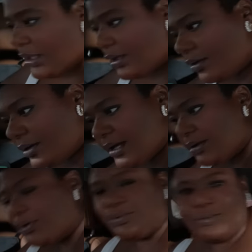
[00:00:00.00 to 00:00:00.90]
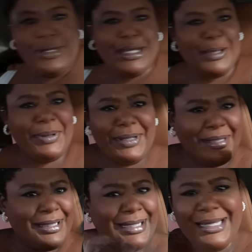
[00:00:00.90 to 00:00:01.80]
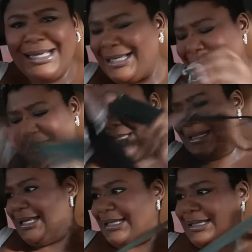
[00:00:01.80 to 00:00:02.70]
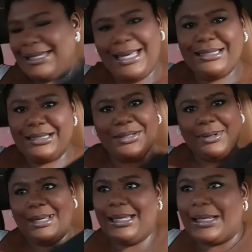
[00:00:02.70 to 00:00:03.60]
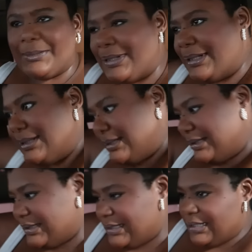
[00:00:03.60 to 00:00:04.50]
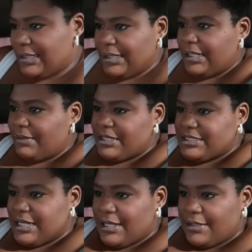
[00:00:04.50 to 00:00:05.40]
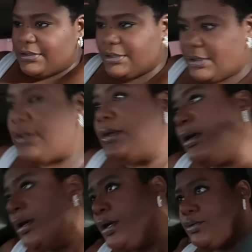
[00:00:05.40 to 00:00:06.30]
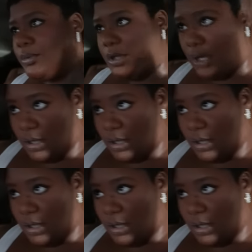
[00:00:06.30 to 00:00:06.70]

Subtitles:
Girl, get a grip. Like, get a grip. Anyway, child, we are